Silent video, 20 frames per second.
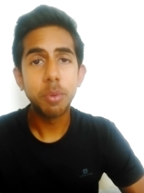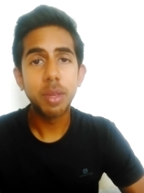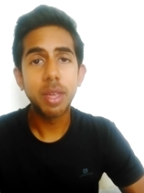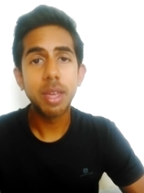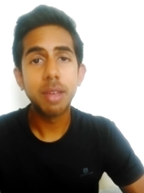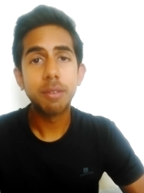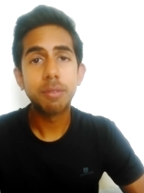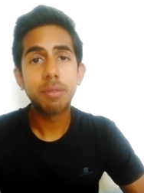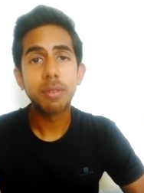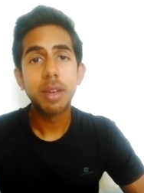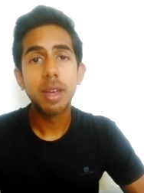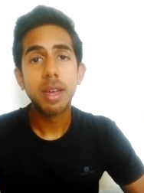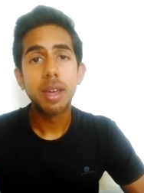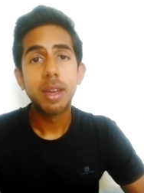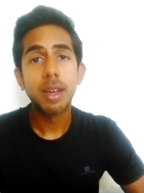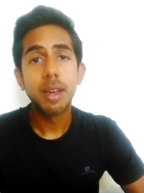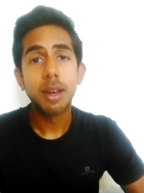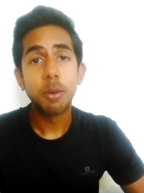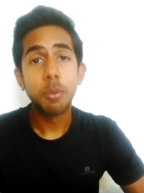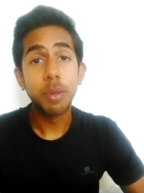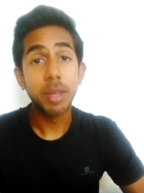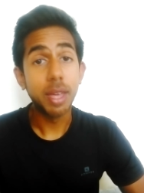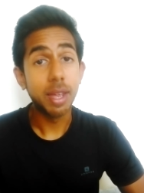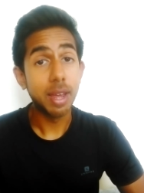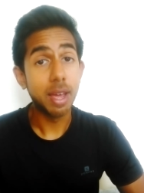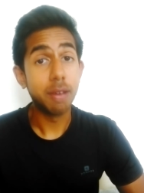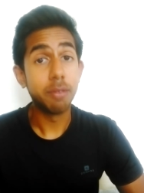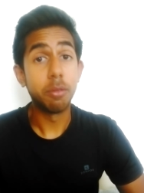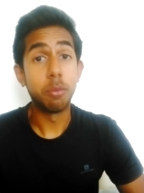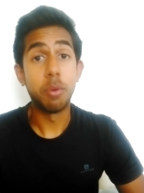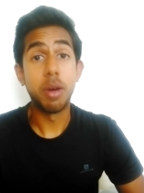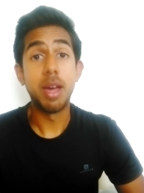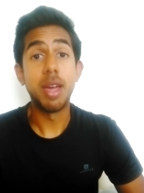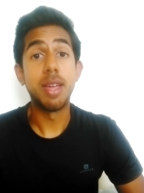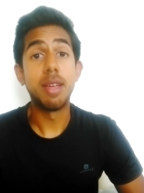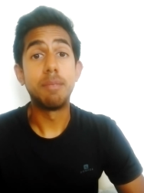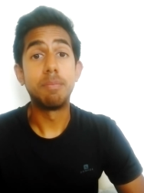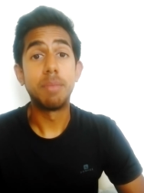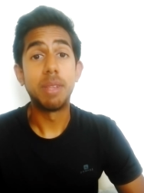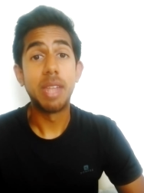we get out of the
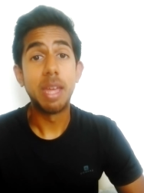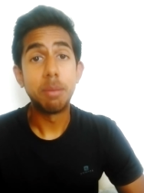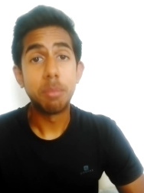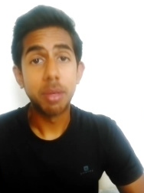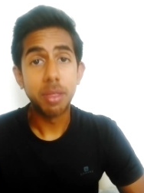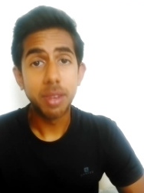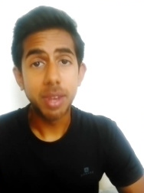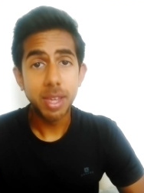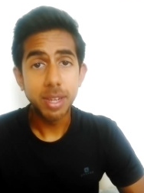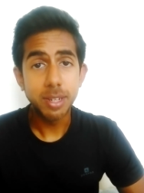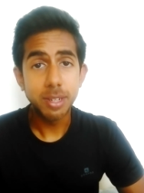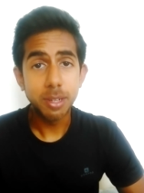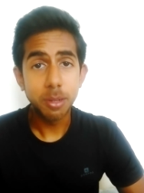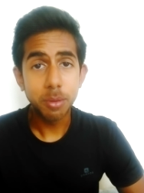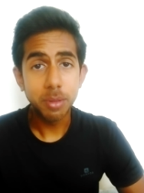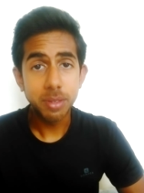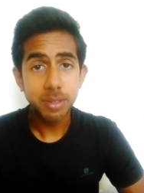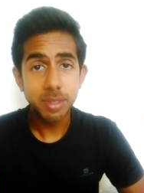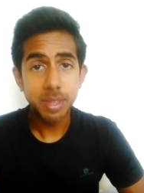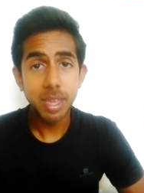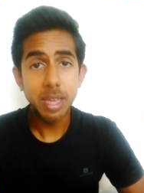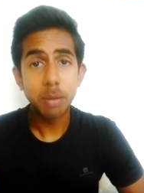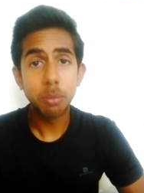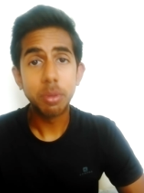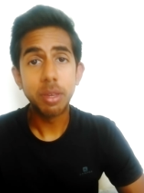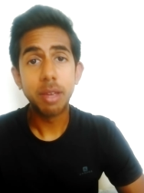way, let Mother Nature do its thing.